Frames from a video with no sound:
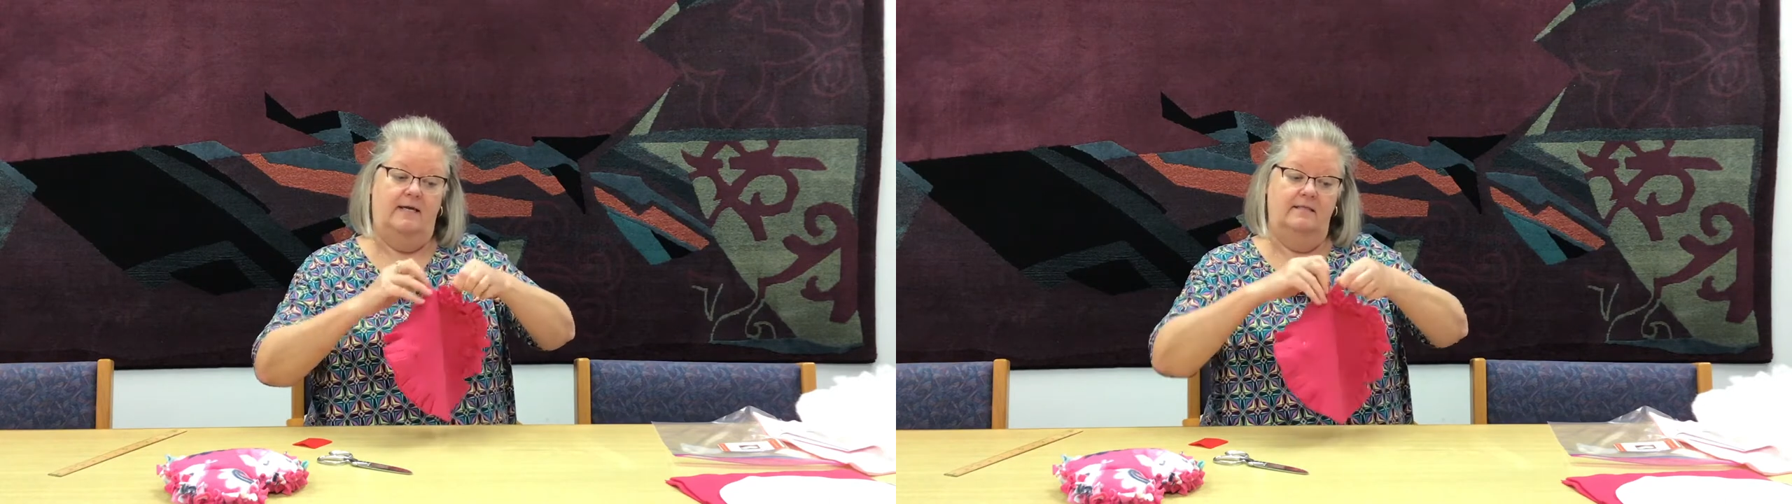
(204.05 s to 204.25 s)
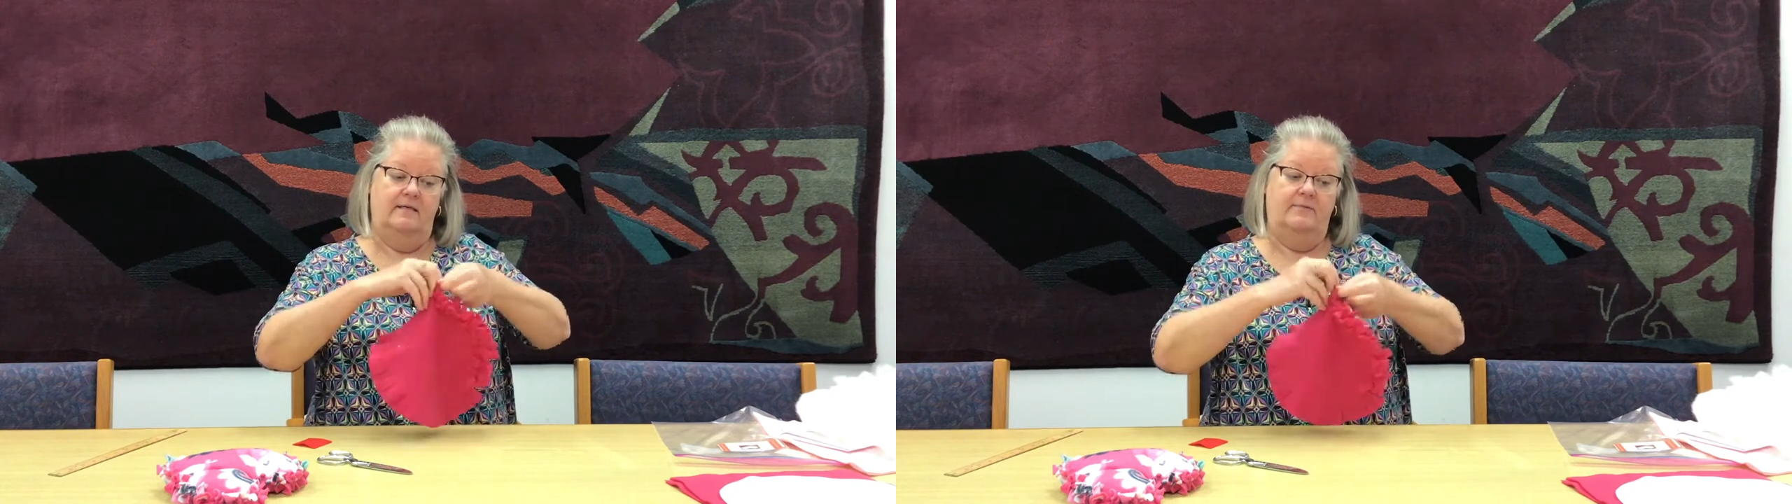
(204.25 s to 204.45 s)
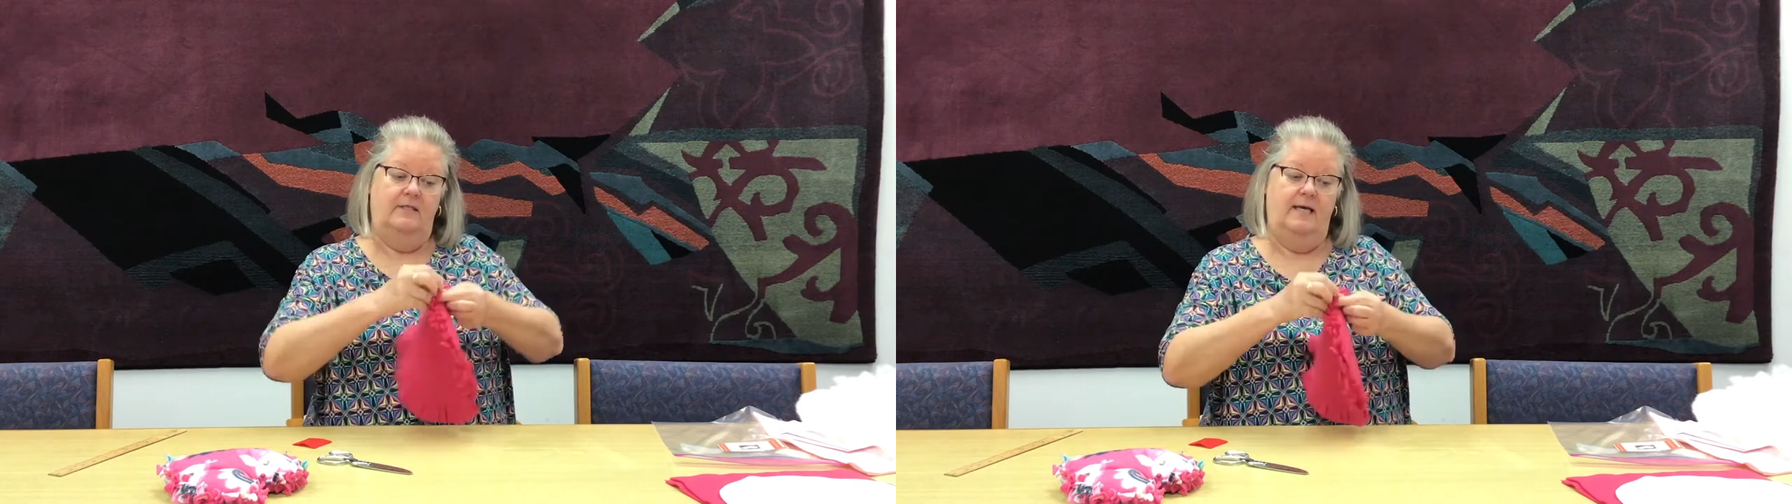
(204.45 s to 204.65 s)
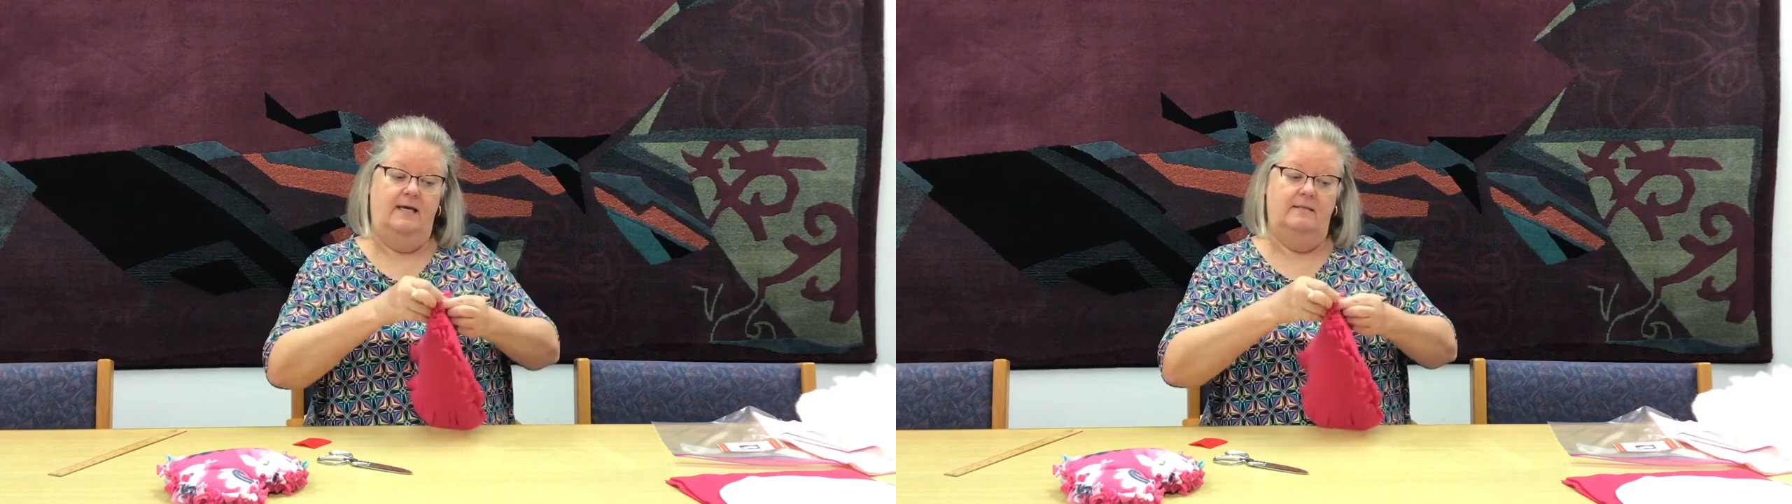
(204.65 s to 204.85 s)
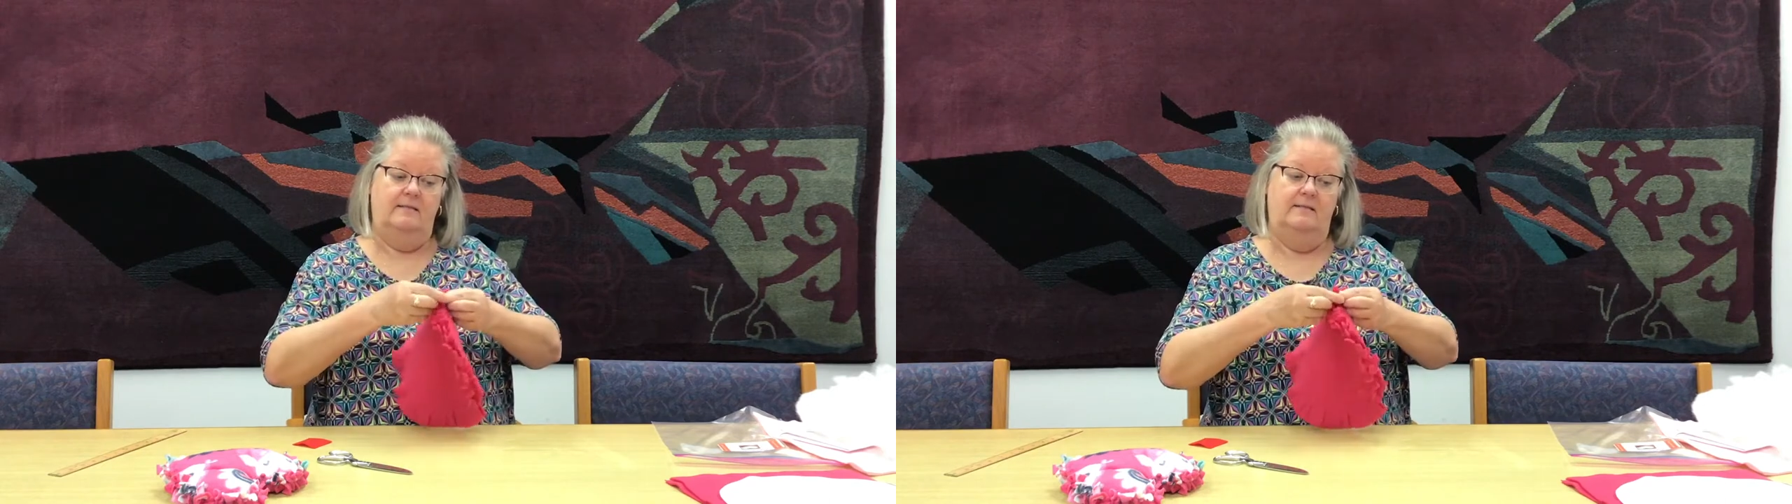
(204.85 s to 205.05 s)
a double
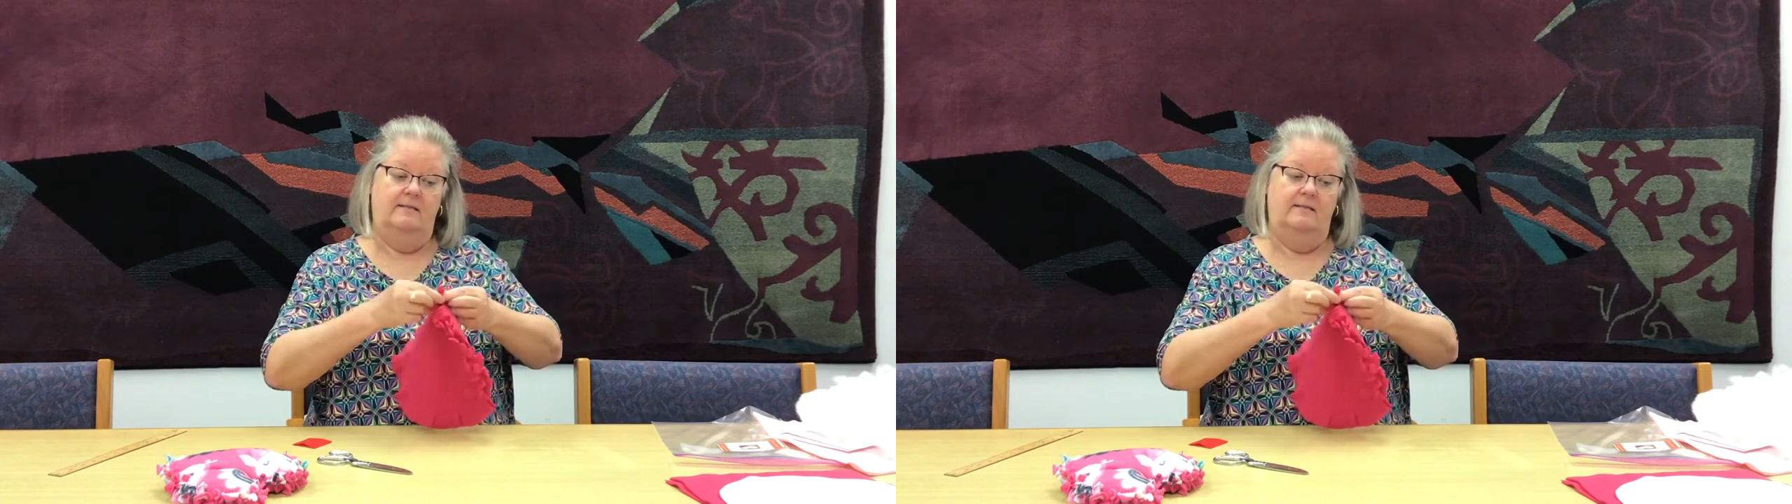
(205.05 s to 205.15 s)
knot.